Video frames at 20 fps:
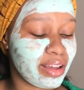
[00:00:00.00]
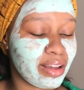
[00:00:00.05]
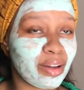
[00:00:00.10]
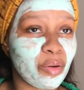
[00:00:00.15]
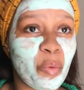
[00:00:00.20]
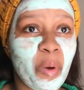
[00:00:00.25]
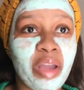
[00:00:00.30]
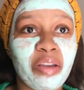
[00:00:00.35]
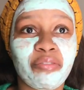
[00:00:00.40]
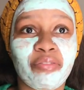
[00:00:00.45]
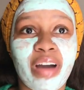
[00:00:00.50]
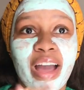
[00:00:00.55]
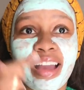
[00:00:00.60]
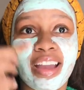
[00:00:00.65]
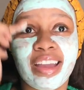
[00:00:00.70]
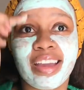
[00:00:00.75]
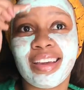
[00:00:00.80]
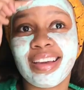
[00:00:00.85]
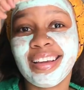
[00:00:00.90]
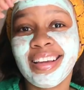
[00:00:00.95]

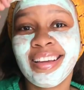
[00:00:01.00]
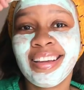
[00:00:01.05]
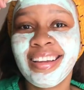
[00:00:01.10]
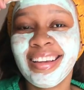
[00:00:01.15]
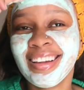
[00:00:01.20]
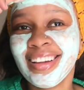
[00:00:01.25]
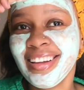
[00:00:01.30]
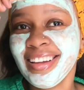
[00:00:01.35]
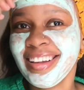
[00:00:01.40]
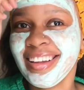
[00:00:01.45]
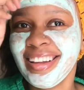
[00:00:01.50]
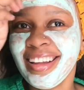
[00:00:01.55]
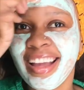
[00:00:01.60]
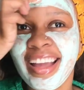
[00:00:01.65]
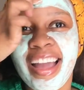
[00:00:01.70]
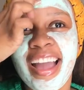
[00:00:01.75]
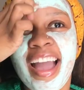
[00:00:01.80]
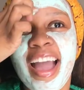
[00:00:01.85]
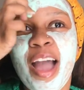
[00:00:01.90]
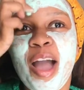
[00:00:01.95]
Wi-Fi.
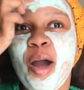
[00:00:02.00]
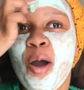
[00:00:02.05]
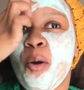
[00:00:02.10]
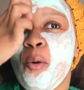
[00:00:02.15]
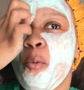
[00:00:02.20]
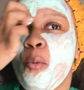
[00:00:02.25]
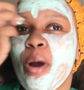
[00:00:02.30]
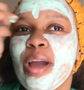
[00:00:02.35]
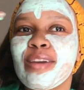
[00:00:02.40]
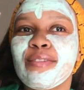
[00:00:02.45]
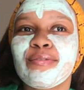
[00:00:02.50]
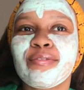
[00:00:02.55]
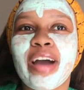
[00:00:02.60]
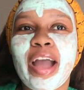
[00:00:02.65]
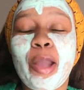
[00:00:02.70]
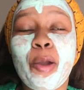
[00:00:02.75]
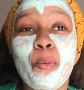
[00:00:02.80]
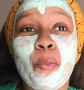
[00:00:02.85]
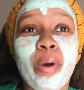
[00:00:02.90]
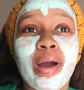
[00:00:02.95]

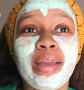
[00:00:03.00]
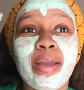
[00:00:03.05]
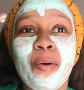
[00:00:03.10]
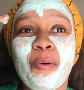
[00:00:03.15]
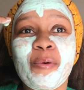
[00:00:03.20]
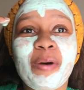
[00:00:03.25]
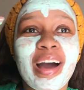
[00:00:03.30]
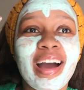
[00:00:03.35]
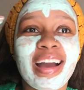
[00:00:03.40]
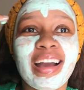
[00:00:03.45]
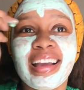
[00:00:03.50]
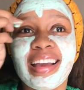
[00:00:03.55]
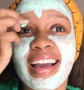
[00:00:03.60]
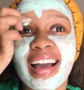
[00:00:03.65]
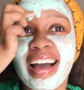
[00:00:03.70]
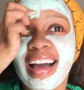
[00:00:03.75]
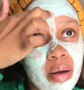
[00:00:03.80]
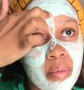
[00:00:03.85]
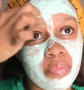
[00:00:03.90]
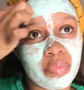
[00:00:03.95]
Wi-Fi,
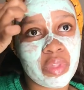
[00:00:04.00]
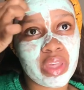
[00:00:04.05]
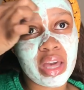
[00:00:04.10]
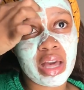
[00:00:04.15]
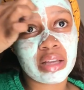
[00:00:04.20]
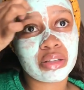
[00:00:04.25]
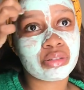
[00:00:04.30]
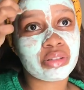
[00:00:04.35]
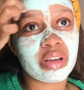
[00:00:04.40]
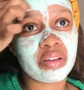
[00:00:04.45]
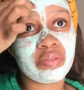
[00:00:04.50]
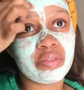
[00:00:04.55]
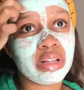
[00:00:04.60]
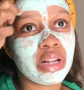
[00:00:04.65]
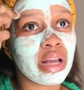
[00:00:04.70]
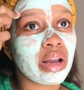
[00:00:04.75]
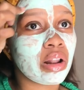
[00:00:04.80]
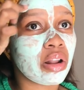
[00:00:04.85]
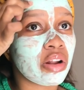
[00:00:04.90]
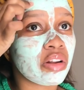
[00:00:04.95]
yeah. So I
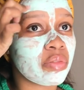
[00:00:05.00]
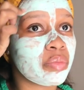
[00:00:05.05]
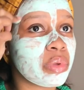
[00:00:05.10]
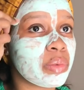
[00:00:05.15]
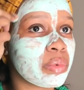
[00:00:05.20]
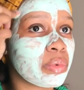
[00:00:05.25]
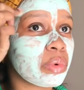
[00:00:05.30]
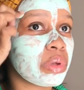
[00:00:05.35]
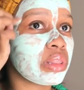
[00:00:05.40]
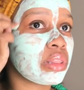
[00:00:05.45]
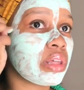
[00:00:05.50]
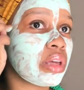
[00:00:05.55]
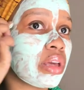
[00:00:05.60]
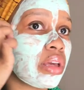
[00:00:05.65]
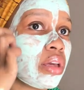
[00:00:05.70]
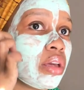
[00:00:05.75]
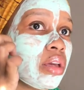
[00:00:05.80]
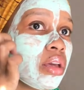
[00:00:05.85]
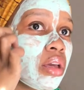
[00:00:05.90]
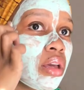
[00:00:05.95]
feel like a lot of people, when
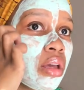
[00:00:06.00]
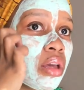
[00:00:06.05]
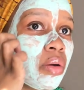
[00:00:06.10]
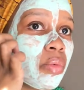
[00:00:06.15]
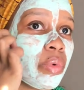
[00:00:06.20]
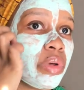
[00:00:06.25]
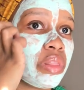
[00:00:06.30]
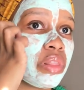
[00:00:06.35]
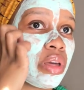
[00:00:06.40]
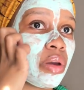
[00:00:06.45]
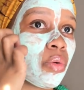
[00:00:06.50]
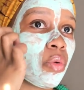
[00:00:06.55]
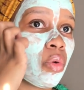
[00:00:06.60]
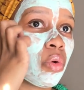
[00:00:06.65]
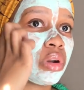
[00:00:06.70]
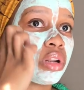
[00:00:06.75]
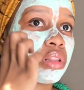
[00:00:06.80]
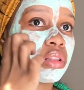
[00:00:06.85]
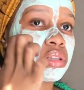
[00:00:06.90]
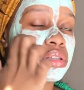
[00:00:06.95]
they
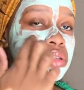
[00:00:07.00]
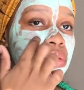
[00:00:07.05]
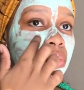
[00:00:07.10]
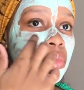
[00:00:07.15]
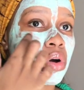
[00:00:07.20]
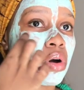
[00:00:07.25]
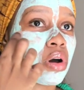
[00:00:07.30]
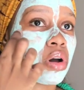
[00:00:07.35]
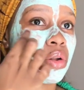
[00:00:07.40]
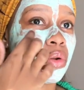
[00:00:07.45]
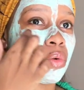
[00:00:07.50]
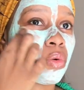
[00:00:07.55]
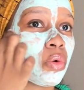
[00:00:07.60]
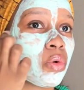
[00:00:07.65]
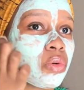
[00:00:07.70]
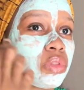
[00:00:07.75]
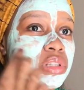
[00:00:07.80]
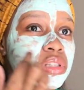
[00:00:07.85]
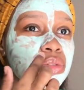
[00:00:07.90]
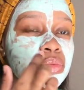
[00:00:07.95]
order the SIM card
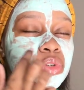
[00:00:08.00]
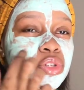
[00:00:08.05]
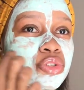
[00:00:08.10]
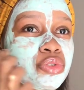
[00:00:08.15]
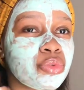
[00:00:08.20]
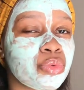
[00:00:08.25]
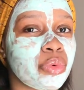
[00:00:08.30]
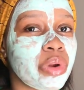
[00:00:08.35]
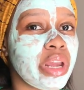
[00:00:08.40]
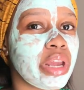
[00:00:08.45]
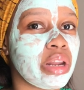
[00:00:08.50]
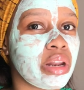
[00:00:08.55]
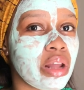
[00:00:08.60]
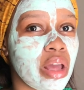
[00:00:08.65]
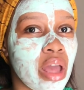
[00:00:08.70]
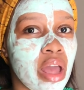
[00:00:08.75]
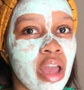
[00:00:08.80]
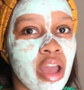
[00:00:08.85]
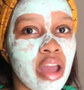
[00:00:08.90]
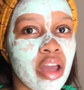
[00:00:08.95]
or they switch to Rain,
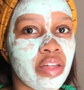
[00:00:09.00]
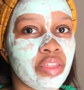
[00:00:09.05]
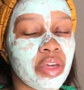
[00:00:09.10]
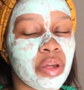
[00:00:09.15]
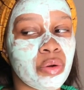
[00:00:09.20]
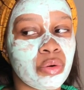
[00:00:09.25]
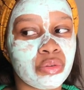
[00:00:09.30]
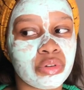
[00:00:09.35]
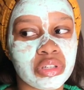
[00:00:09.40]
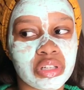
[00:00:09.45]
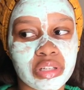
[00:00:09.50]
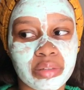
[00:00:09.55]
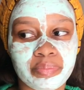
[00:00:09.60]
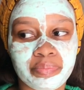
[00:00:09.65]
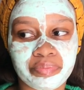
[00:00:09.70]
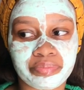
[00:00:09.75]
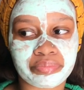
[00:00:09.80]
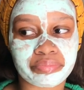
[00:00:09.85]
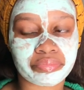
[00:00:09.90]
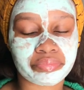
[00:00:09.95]
they don't
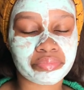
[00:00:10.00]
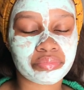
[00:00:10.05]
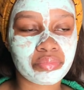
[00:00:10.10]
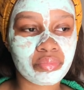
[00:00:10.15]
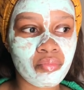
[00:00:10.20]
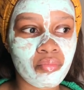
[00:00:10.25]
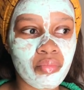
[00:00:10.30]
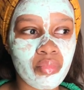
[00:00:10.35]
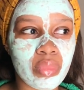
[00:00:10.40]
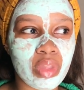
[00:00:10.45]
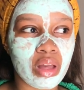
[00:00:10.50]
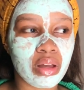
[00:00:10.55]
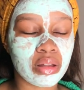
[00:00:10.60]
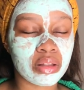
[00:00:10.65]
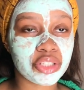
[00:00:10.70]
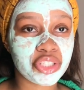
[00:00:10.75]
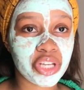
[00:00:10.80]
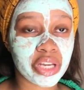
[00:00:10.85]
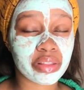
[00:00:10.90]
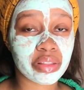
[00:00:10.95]

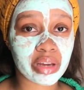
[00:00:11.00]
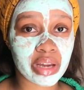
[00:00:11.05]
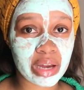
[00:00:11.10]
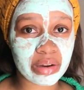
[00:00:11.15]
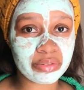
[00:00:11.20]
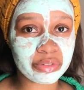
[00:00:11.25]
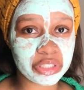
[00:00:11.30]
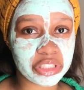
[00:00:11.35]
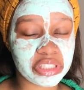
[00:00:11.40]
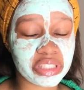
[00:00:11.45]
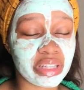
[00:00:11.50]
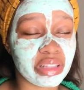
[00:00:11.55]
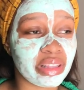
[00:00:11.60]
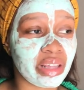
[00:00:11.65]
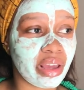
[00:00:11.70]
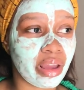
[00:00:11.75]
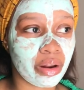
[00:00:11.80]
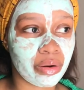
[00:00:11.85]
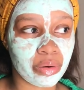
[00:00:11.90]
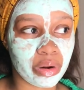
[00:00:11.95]
check the coverage in
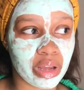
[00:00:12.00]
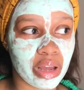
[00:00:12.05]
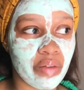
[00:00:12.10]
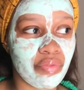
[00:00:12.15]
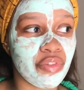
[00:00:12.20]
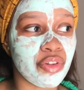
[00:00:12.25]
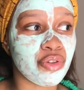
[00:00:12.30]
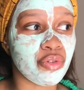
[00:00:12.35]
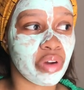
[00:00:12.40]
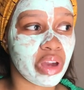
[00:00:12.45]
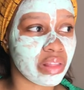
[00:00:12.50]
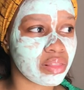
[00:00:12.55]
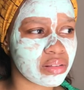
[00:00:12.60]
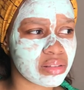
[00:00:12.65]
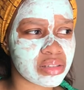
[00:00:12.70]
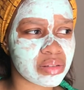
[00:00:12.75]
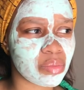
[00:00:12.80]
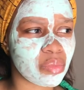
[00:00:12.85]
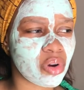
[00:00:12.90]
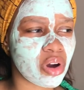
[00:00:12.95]
the area, and then you get
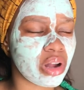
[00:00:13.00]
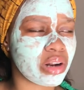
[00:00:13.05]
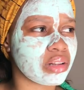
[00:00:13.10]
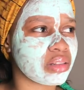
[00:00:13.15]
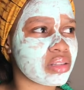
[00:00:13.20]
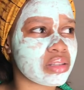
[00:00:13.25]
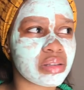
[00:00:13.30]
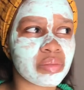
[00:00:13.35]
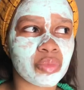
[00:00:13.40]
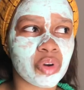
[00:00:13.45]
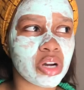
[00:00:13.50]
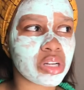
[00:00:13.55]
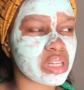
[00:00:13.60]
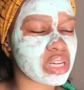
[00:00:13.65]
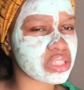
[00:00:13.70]
the SIM card and the SIM card